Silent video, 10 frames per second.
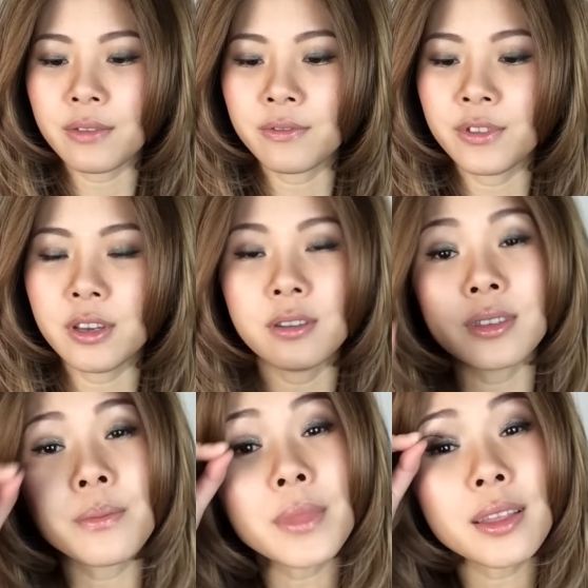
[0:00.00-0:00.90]
feel
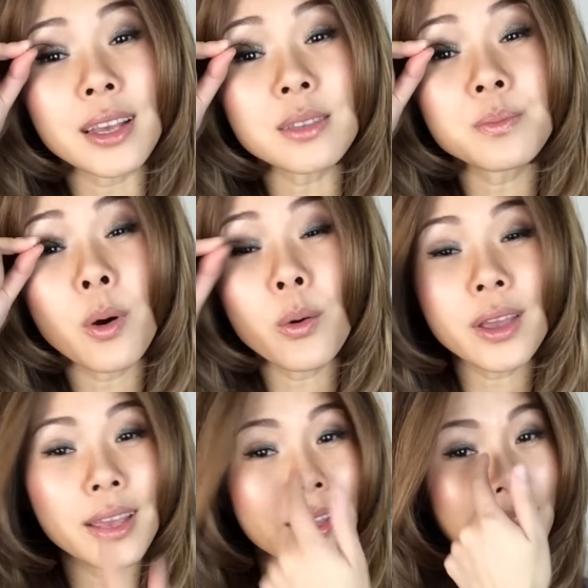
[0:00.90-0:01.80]
something that's
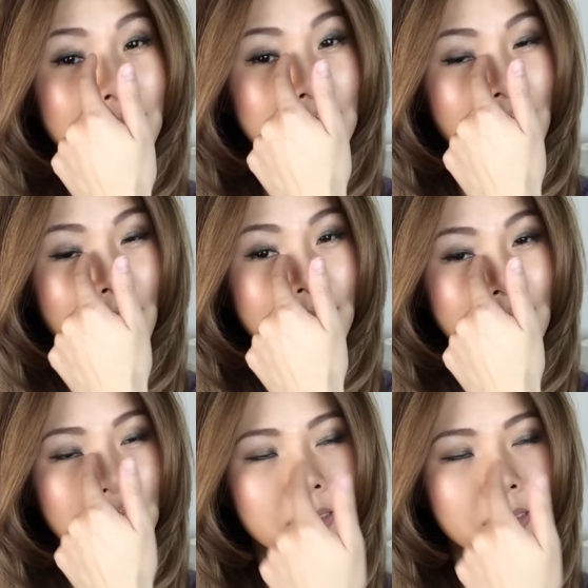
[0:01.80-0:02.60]
poking inside here